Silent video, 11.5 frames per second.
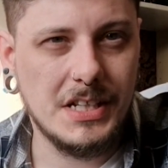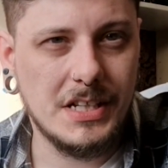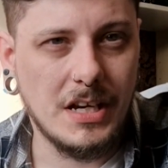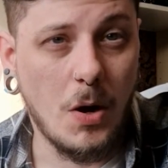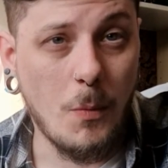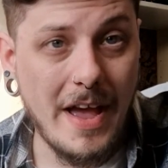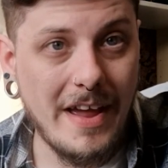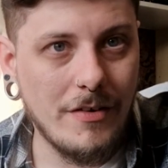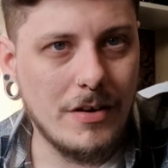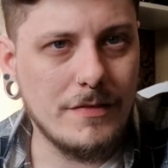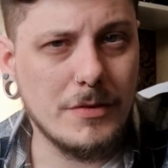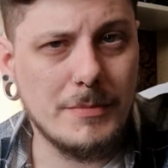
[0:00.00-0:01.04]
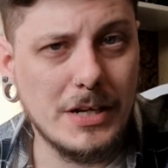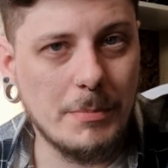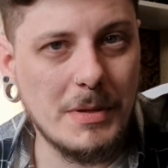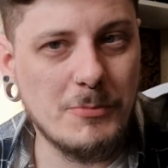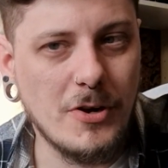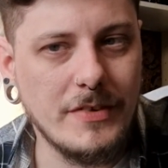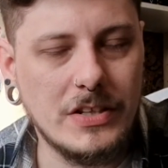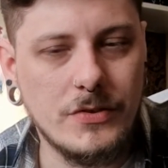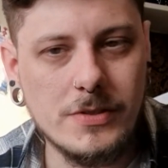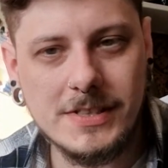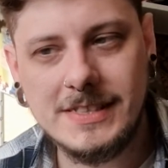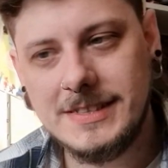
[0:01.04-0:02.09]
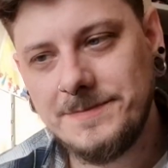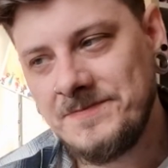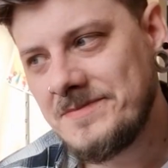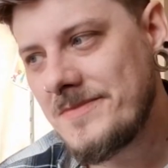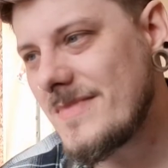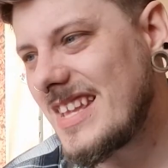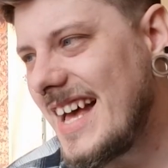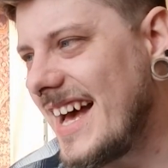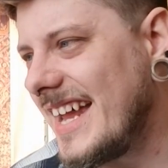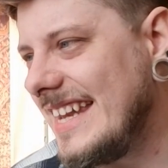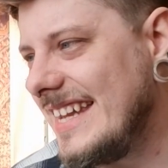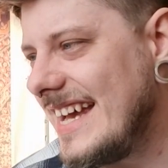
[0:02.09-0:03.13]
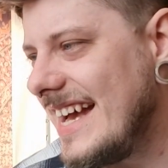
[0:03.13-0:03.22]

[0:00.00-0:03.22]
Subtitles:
aware of or may not be privy to. And